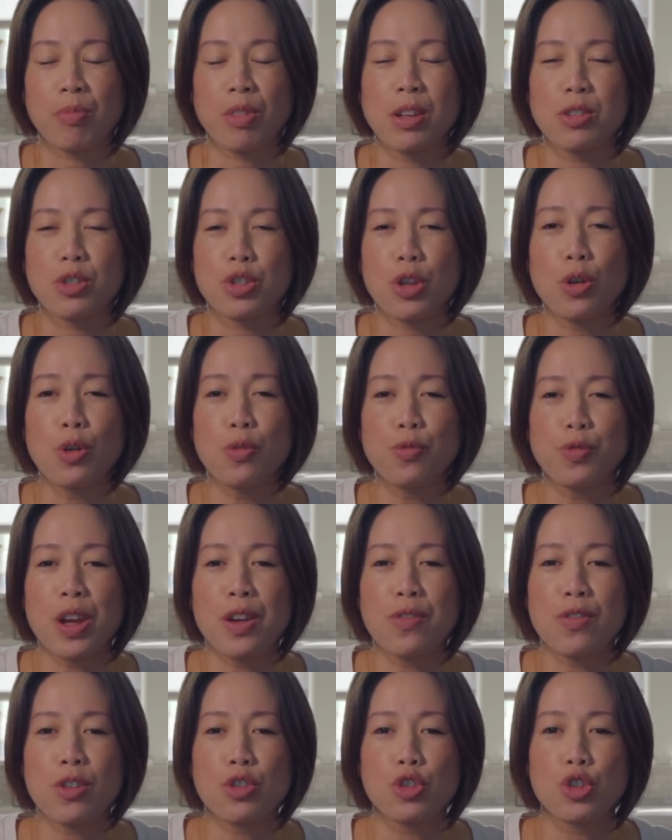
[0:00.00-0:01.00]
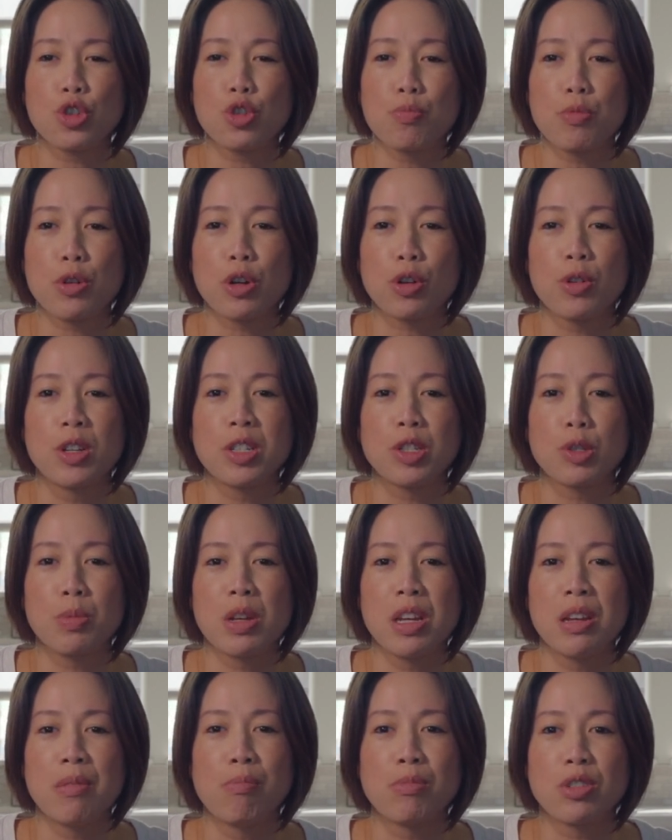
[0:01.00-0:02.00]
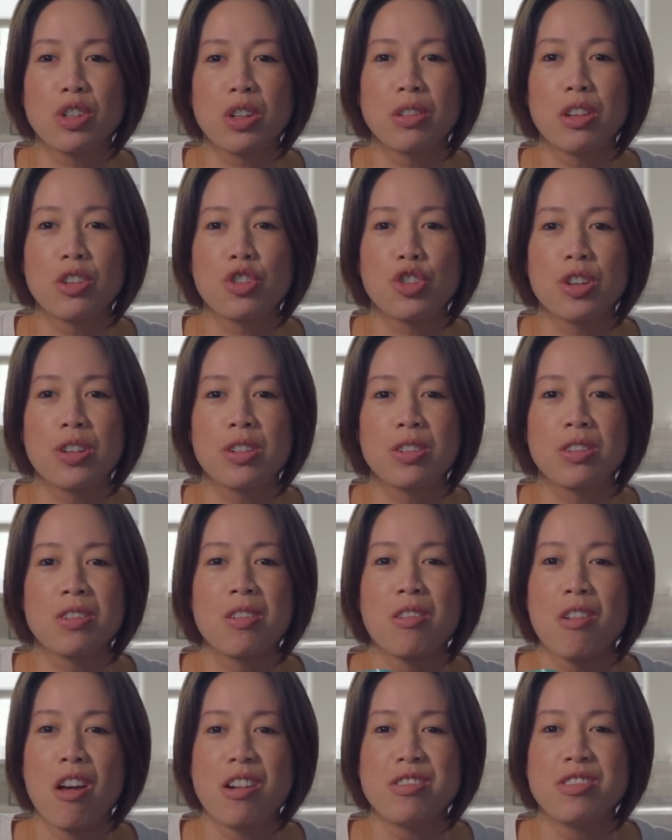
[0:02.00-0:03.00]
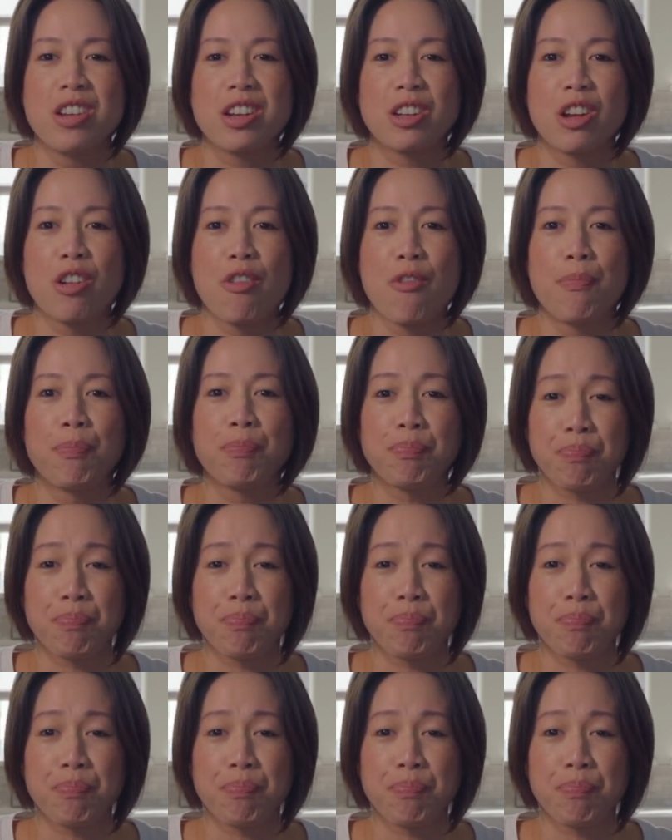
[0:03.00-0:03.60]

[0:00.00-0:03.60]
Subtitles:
Subtle flavors, super crispy, delicious, addictive.